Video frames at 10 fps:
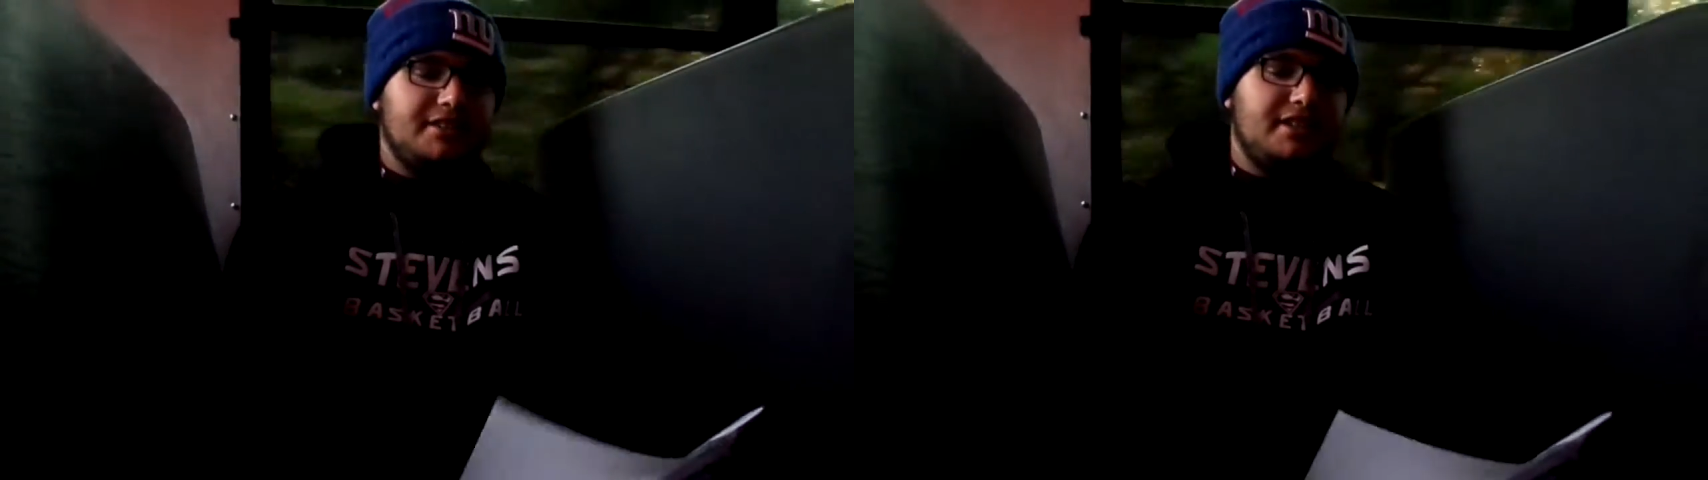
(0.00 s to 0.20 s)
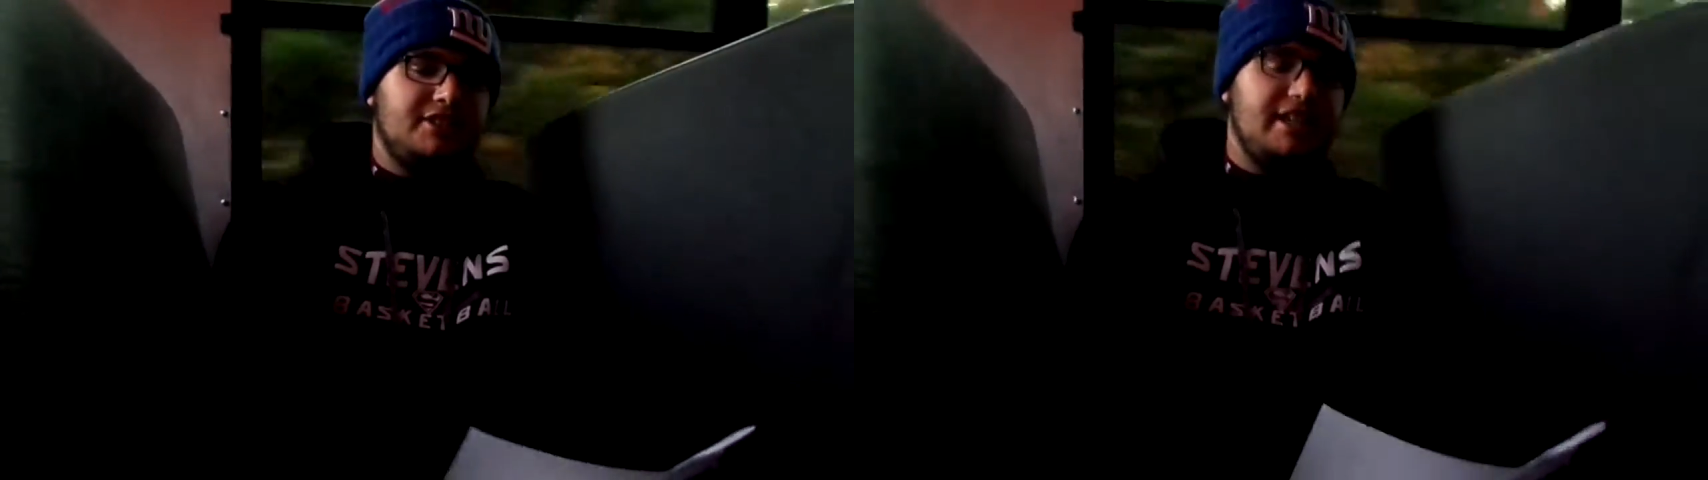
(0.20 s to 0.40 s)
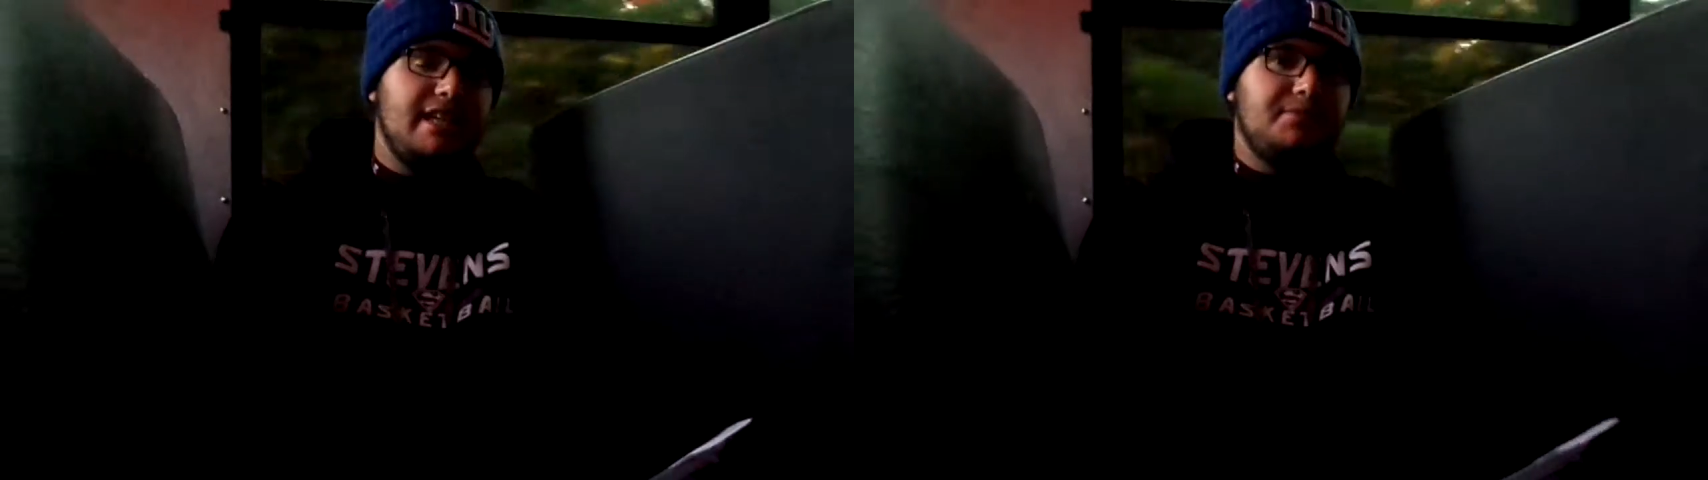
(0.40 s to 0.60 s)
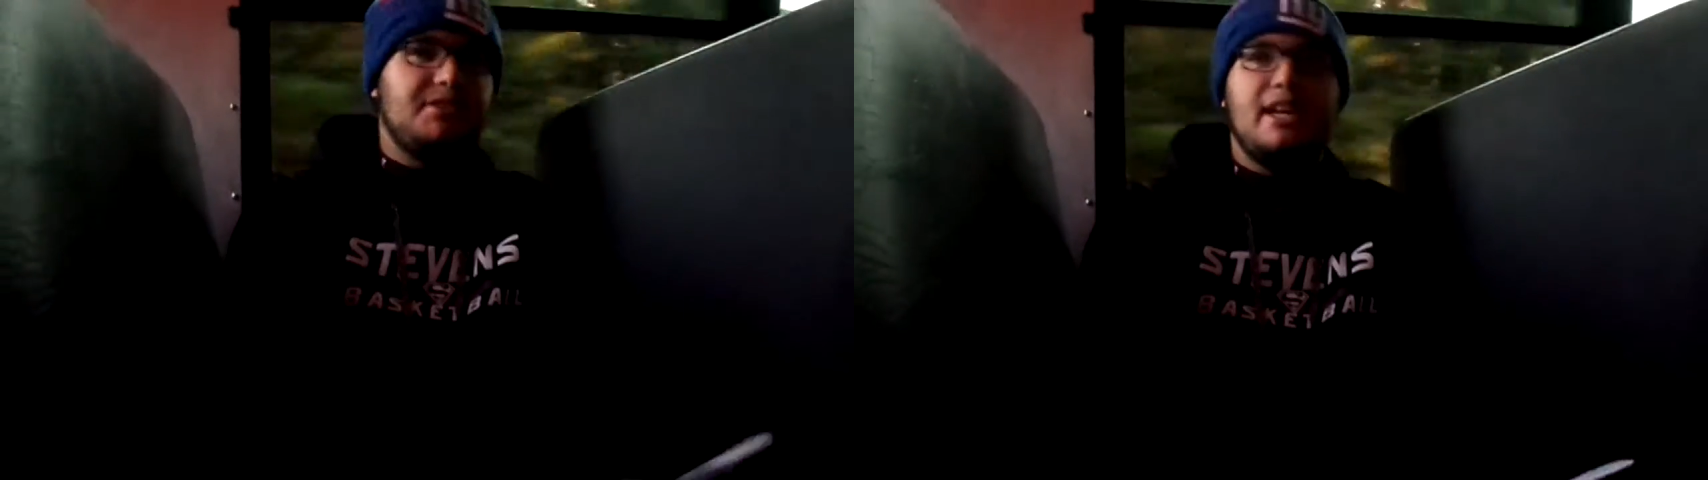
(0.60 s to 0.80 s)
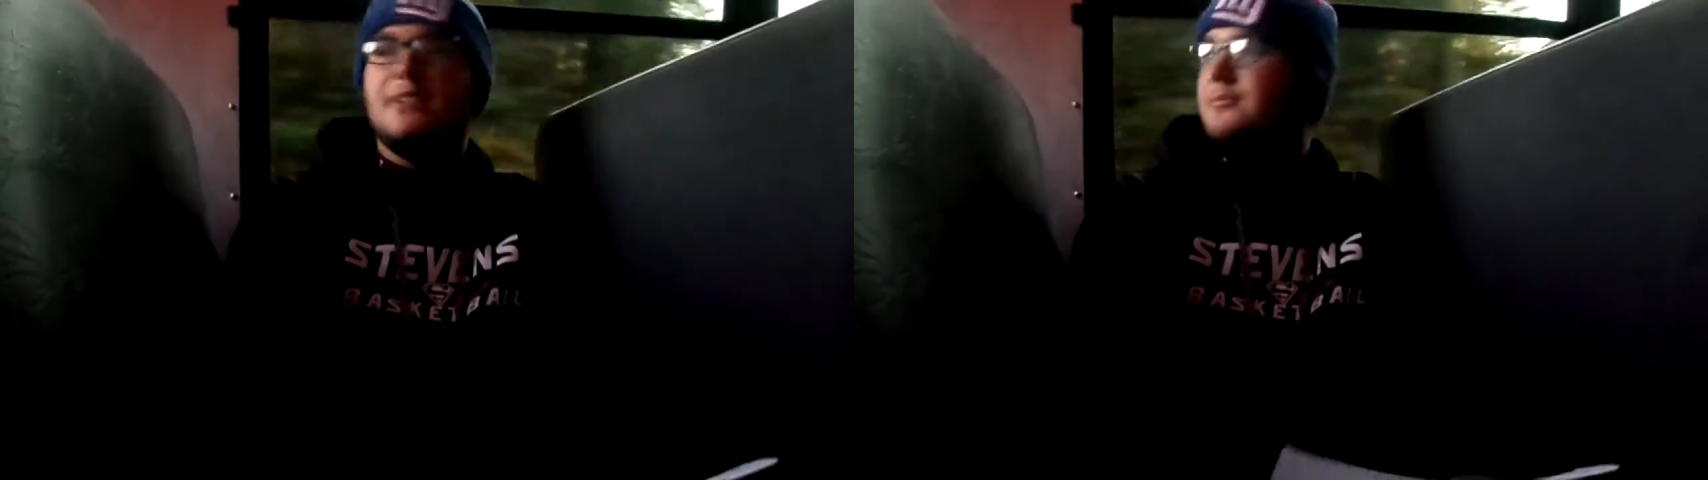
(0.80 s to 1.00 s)
The Chiefs,
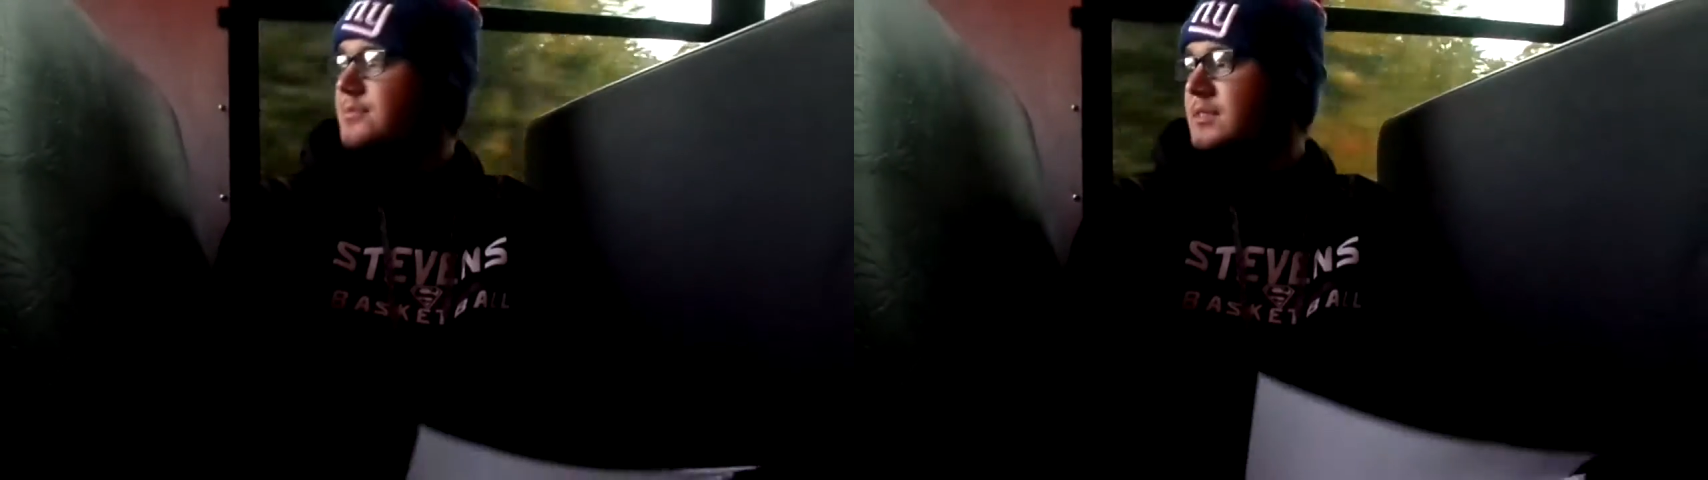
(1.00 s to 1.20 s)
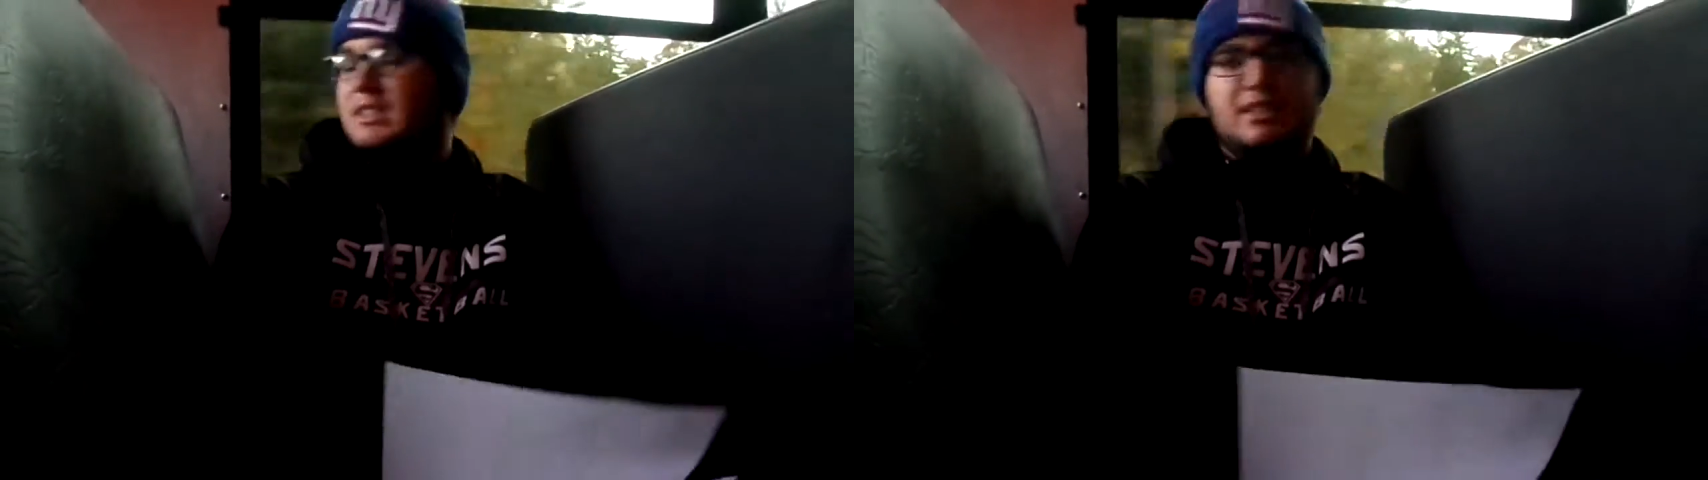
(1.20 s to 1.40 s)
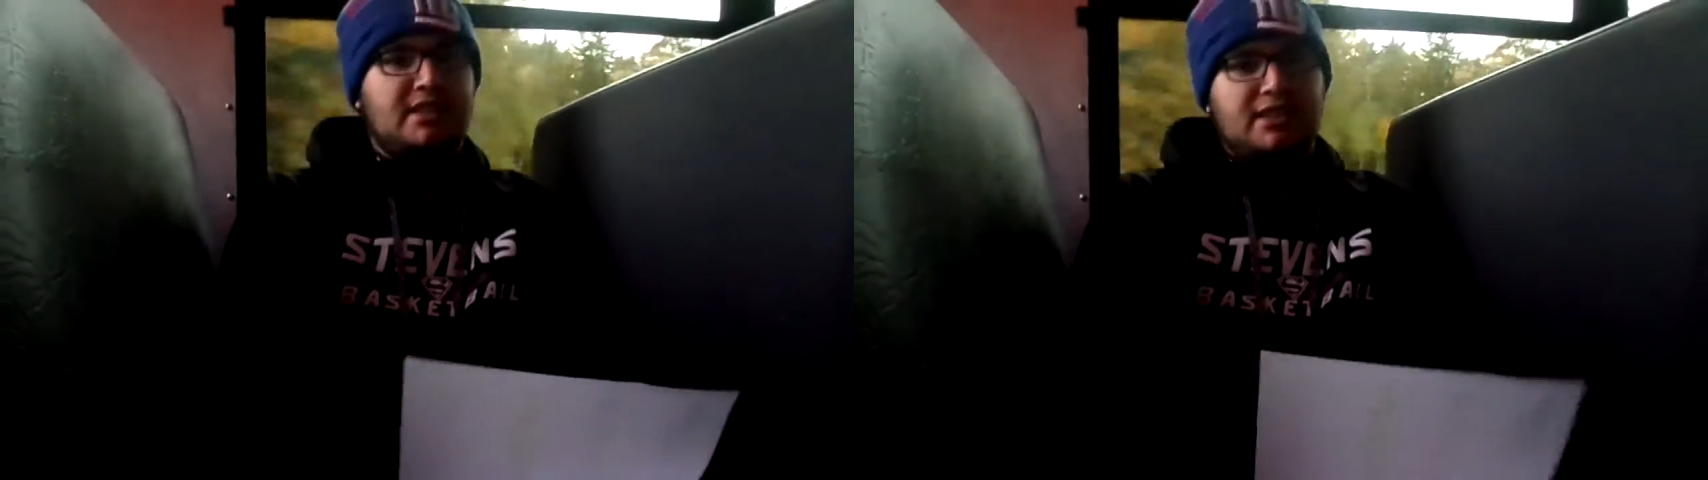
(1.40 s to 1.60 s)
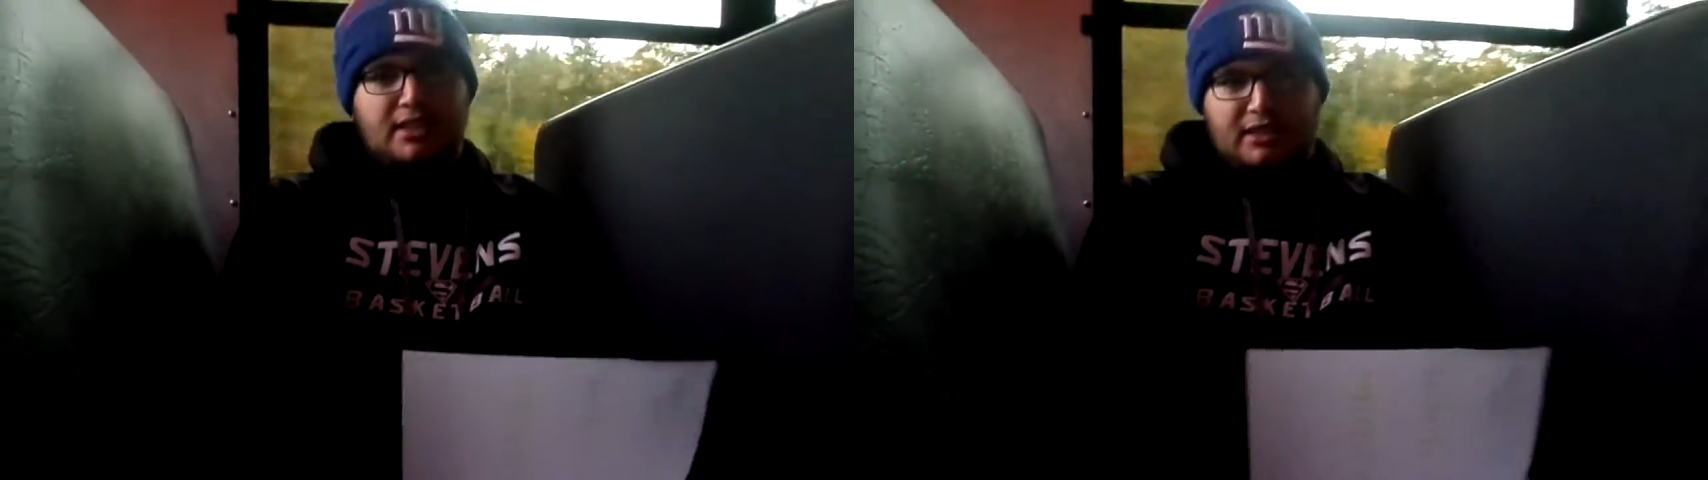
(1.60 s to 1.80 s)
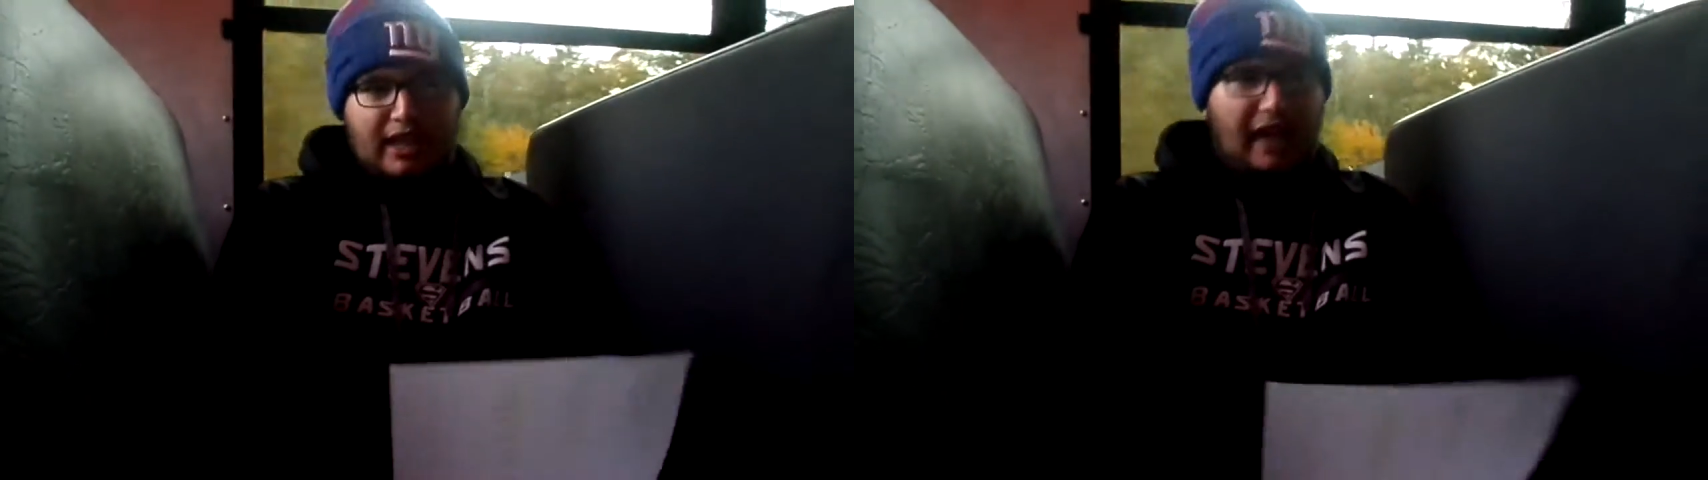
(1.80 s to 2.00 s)
they
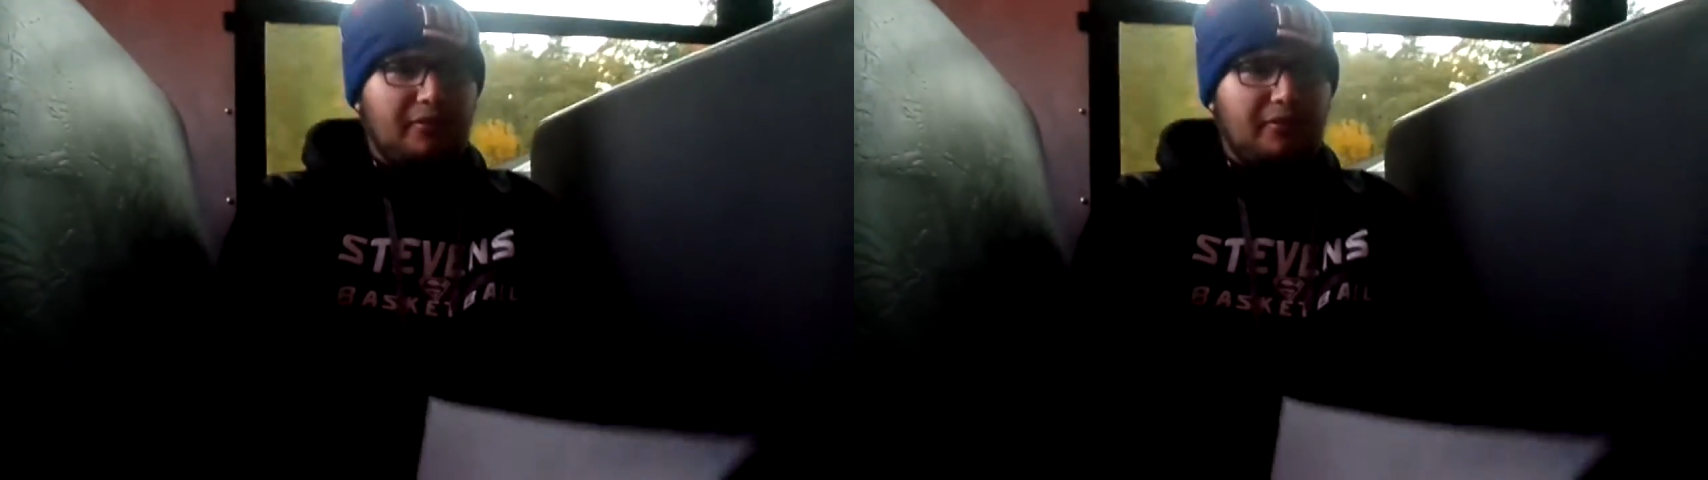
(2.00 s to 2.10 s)
haven't